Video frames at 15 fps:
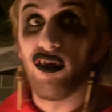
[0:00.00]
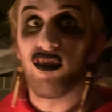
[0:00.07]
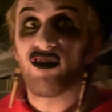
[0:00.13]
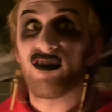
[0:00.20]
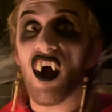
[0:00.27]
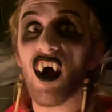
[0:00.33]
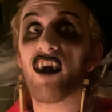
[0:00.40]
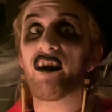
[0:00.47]

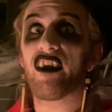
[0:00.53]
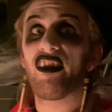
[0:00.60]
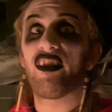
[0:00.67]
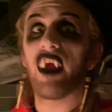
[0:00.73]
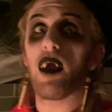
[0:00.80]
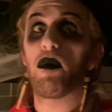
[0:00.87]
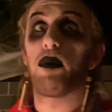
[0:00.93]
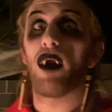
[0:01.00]
start
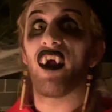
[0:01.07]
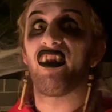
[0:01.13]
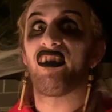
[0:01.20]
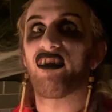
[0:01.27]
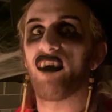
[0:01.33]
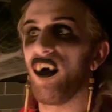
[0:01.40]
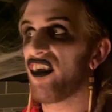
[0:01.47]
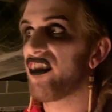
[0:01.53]
the blood
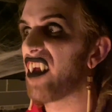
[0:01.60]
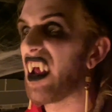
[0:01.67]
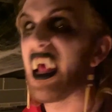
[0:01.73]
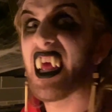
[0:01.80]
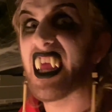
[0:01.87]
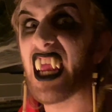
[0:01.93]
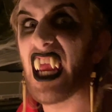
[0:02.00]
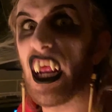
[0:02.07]
sauce,
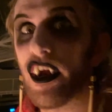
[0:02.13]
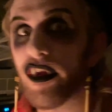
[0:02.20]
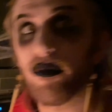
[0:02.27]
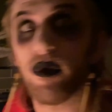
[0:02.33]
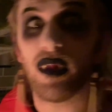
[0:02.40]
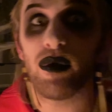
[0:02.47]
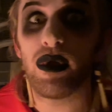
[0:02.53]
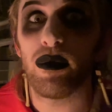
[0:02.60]
here is what we